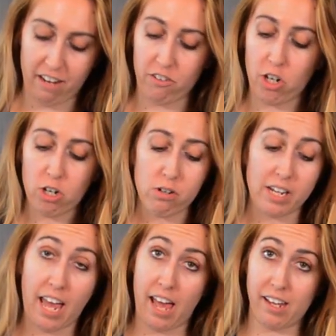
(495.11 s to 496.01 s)
If you're
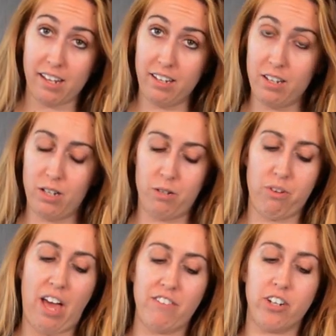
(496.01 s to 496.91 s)
okay
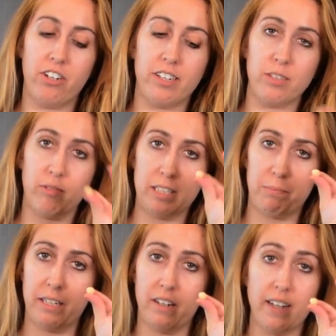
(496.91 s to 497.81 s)
with having cookies with these
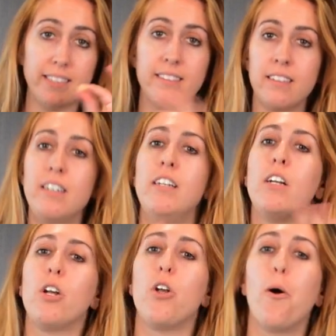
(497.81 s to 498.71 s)
big nuts,
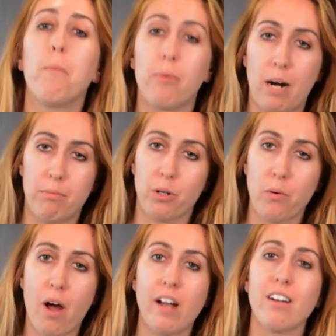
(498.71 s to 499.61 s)
no prep
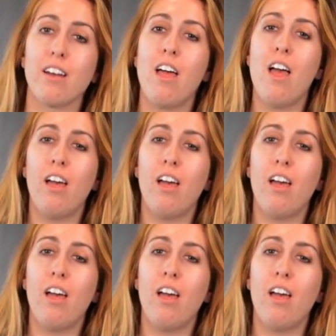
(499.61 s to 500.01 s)
required.